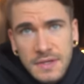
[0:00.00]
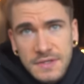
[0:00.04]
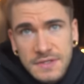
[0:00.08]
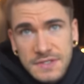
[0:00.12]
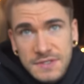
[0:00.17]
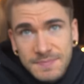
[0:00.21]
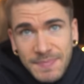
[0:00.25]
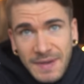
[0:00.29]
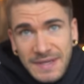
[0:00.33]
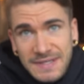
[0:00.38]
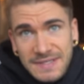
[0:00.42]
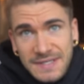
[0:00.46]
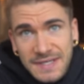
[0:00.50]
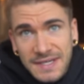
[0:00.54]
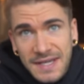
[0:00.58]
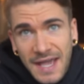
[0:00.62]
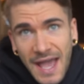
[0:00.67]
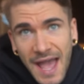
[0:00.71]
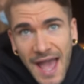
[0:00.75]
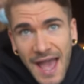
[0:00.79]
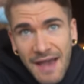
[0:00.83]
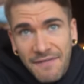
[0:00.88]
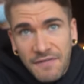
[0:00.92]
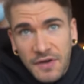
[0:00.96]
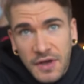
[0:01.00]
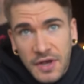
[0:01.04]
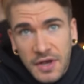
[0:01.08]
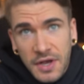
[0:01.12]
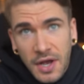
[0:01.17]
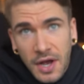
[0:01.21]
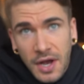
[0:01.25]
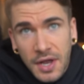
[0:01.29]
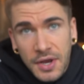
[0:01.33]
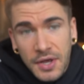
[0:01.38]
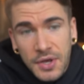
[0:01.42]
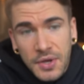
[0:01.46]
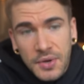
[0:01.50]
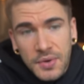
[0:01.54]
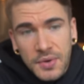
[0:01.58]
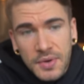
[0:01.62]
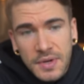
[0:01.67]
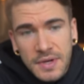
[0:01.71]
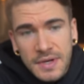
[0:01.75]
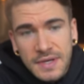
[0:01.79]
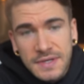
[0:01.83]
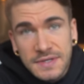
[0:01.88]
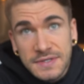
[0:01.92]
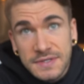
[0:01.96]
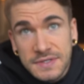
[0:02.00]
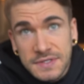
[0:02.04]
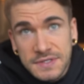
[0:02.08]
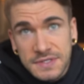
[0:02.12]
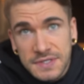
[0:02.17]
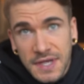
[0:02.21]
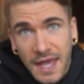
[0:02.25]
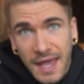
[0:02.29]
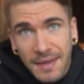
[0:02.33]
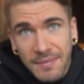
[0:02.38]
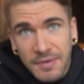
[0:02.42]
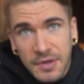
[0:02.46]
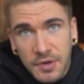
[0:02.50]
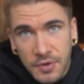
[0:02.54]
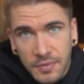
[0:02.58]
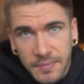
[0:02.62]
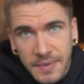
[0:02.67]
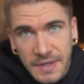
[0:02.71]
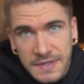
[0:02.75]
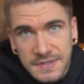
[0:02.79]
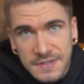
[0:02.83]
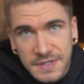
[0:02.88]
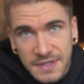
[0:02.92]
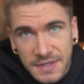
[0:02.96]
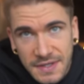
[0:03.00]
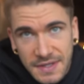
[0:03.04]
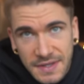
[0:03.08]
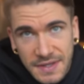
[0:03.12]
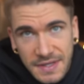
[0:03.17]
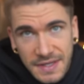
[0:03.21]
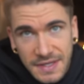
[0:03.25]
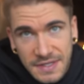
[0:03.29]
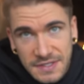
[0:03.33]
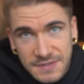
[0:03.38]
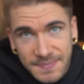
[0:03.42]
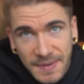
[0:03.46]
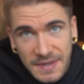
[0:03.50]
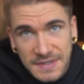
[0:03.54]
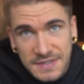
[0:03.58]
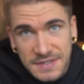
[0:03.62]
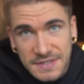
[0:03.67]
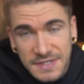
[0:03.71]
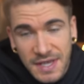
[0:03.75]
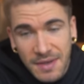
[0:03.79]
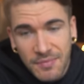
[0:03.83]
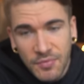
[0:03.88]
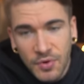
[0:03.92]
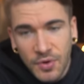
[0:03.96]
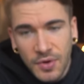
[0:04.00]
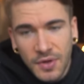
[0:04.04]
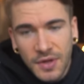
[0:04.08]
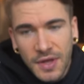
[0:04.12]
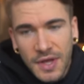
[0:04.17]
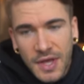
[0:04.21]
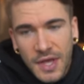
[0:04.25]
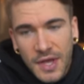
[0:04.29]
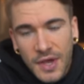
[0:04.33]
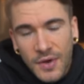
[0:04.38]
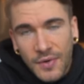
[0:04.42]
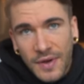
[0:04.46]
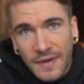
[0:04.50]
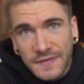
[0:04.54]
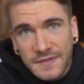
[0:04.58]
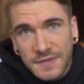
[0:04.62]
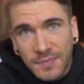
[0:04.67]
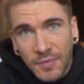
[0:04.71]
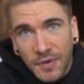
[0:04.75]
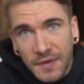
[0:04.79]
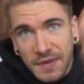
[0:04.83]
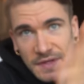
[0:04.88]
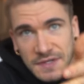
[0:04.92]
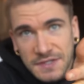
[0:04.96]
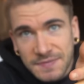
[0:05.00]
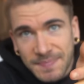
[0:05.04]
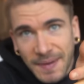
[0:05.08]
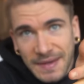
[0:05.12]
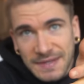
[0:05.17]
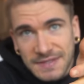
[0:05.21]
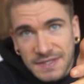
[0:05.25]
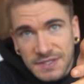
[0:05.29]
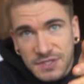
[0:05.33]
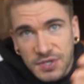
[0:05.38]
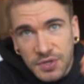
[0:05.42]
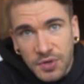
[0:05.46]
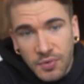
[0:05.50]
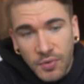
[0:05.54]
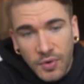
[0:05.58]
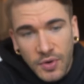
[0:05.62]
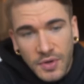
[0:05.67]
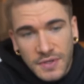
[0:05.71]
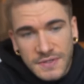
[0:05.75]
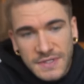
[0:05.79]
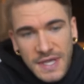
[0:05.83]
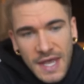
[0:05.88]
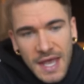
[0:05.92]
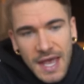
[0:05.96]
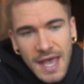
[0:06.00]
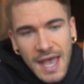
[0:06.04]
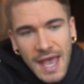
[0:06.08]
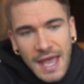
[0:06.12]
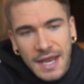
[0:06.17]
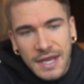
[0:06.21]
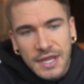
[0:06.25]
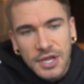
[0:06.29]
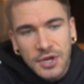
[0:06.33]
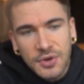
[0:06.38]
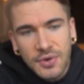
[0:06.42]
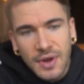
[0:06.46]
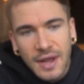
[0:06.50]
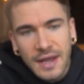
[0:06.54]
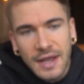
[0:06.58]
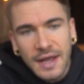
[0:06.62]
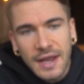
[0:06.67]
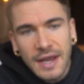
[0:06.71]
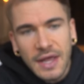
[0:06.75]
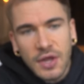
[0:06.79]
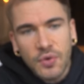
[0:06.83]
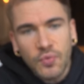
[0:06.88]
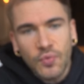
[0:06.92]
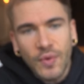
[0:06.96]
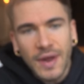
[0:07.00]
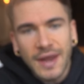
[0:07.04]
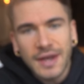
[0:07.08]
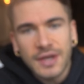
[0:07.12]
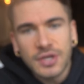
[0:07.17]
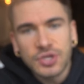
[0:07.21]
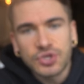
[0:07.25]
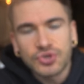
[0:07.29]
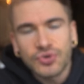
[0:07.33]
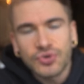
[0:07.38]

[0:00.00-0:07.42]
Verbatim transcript: spicy avocado salmon, or basically the spicy salmon roll. We have some more of these spicy tuna rolls. And here I got a red